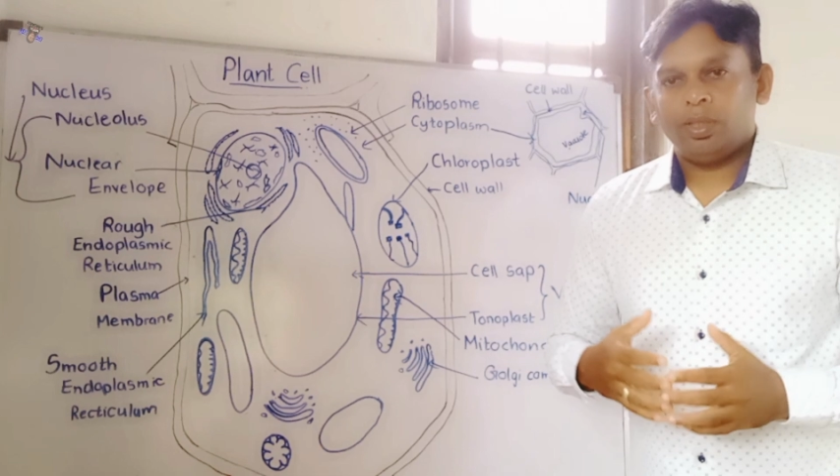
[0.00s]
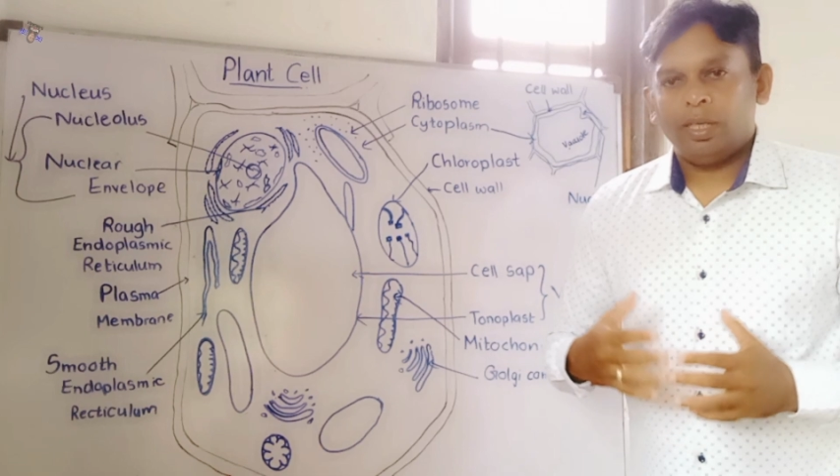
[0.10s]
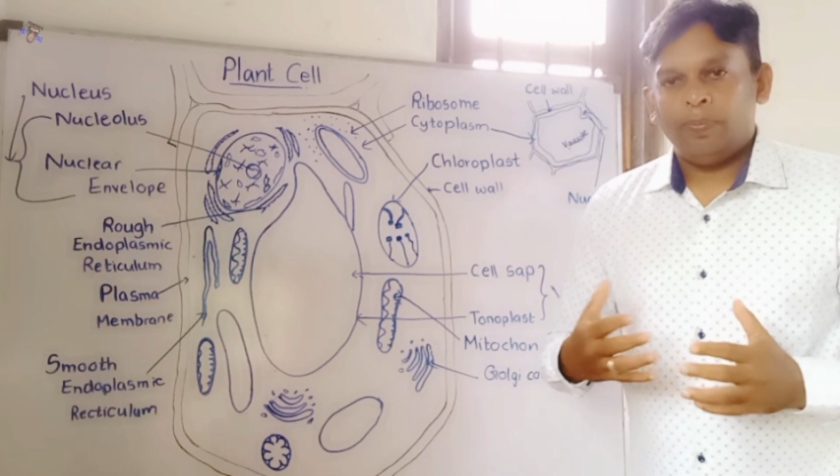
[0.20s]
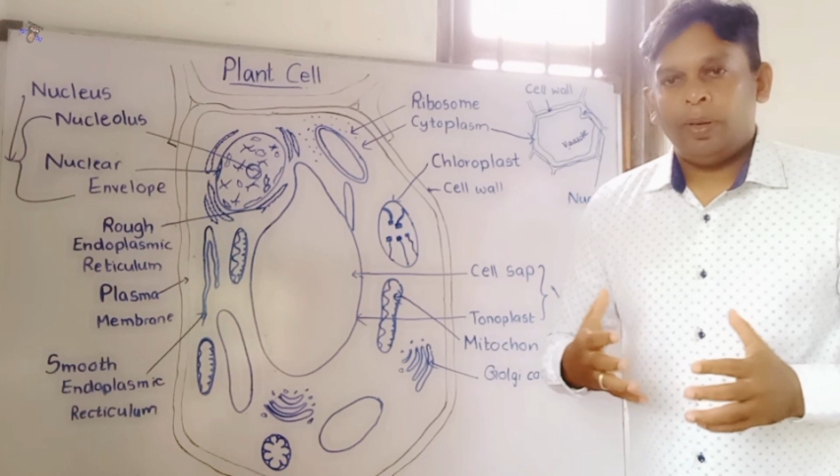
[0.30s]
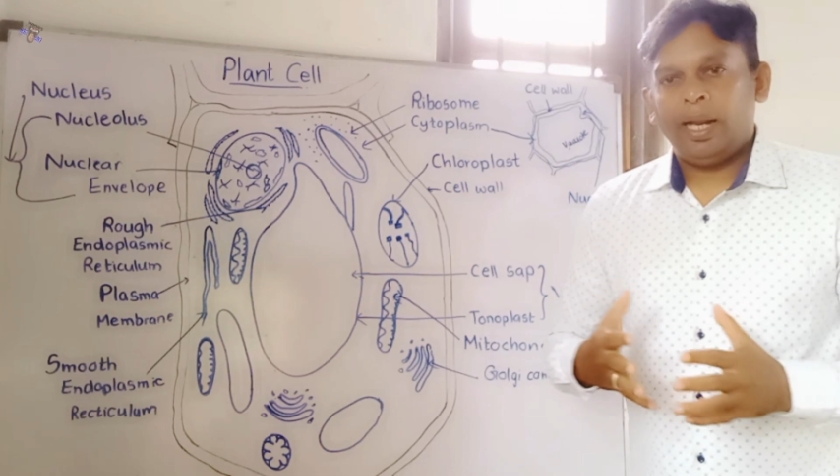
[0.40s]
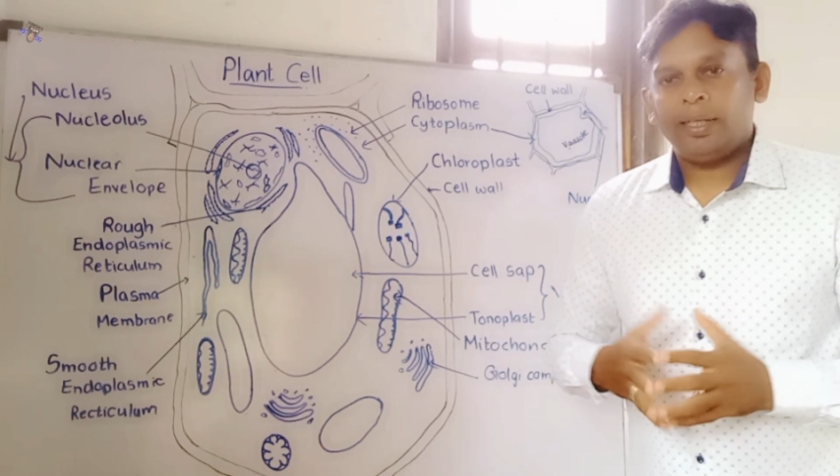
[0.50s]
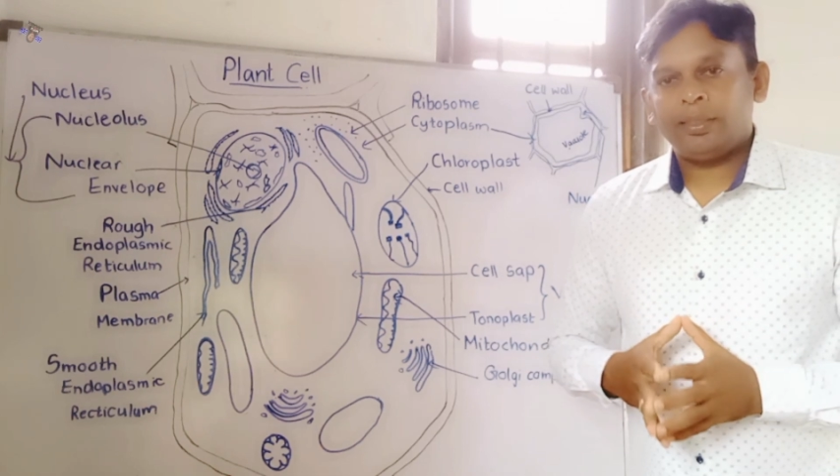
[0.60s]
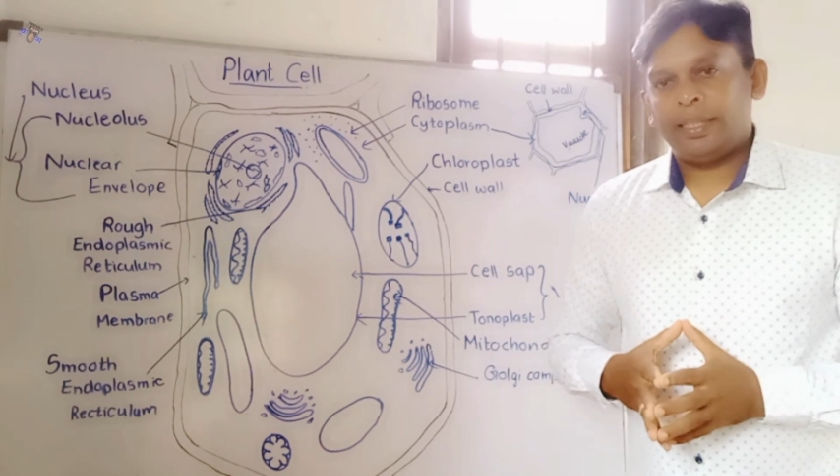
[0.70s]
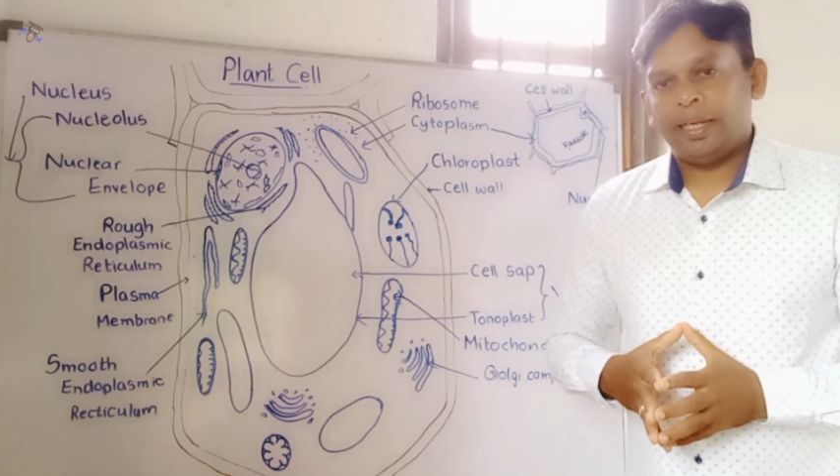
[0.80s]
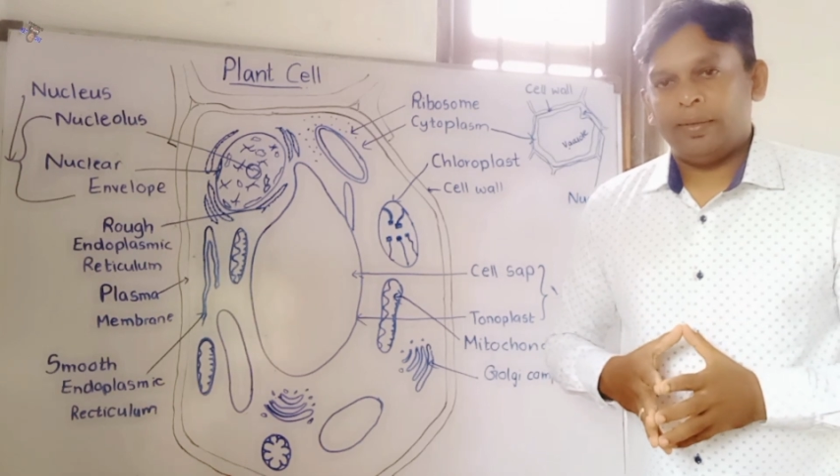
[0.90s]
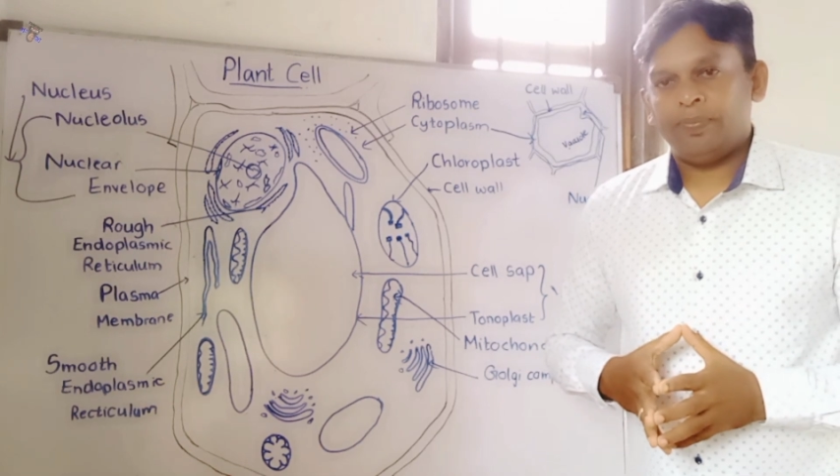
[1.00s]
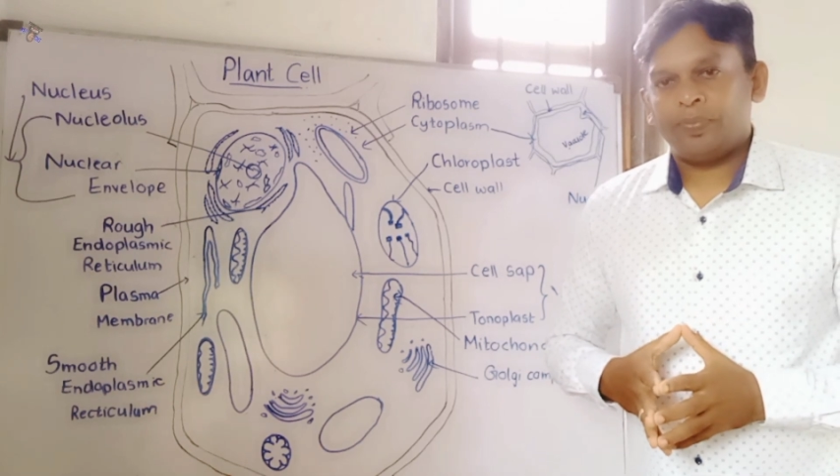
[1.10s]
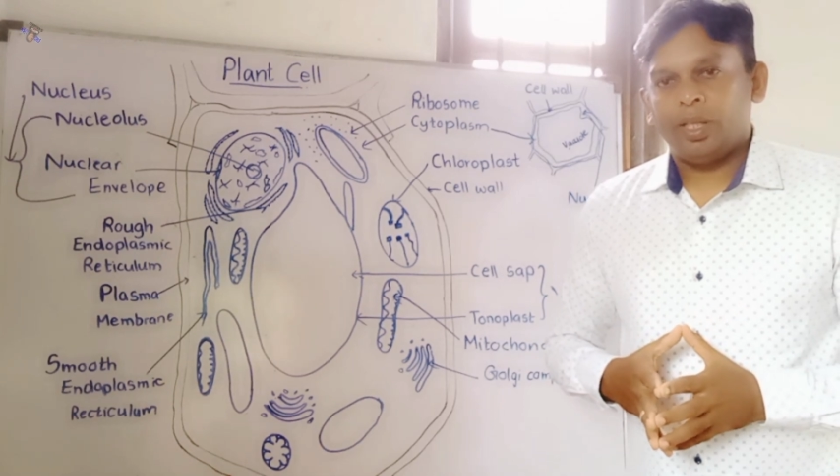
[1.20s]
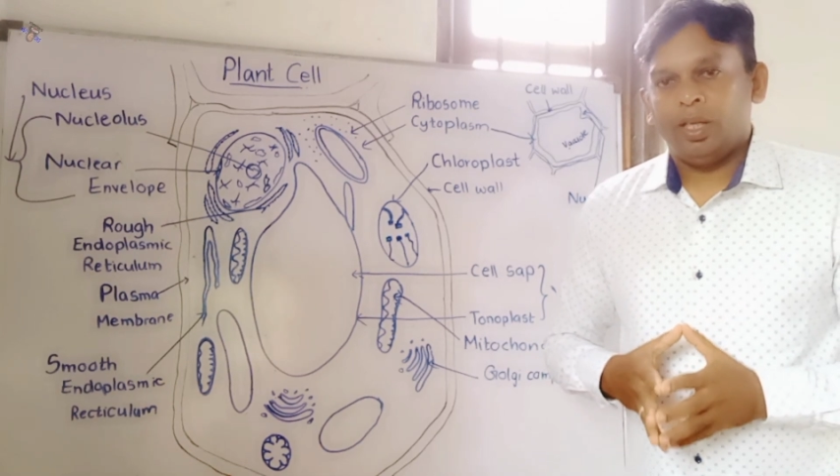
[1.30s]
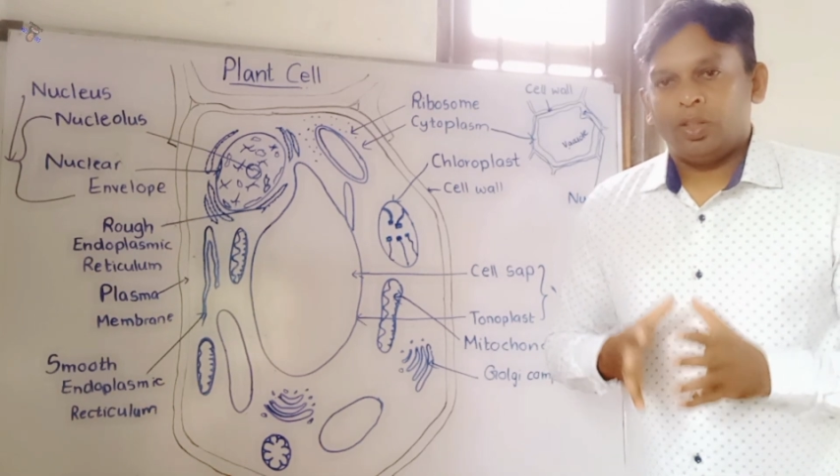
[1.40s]
a plant
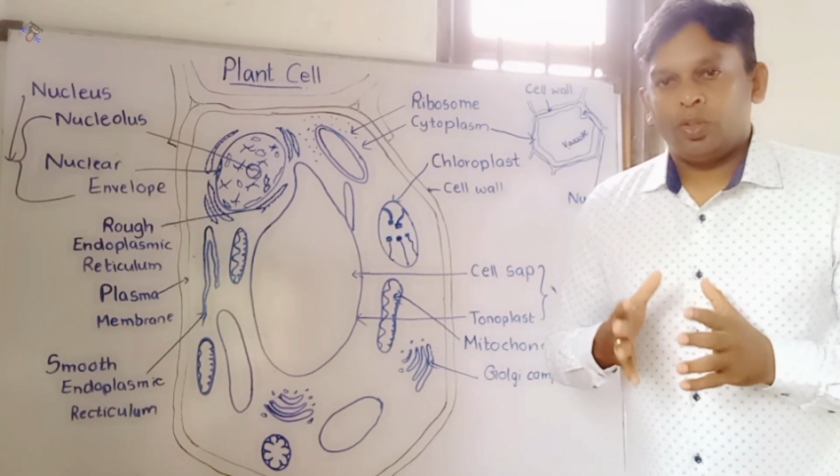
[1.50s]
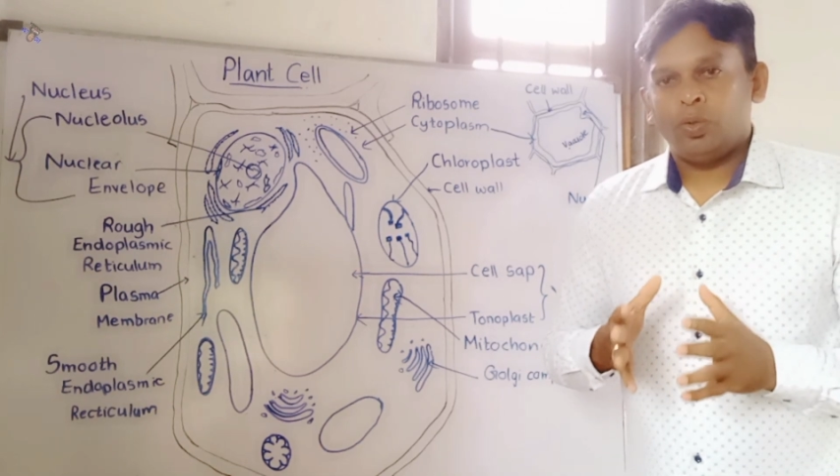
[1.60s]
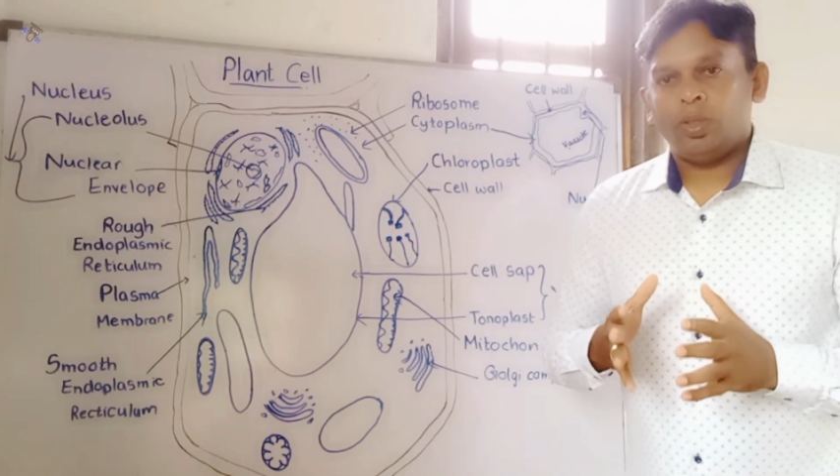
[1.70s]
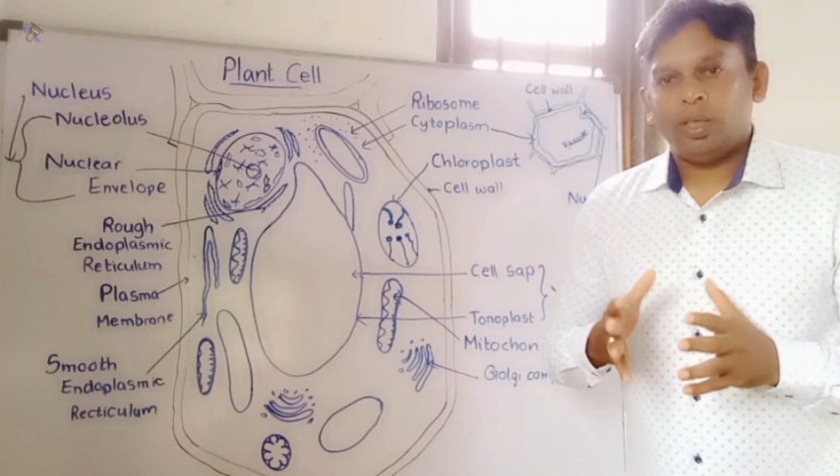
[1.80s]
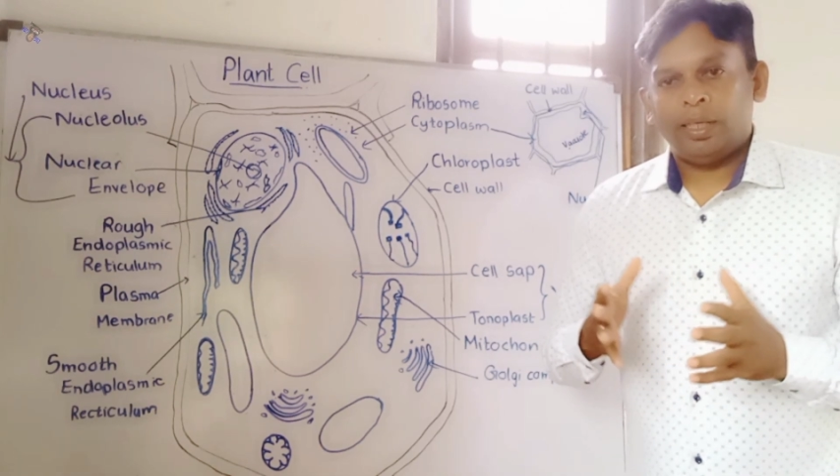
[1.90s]
cell through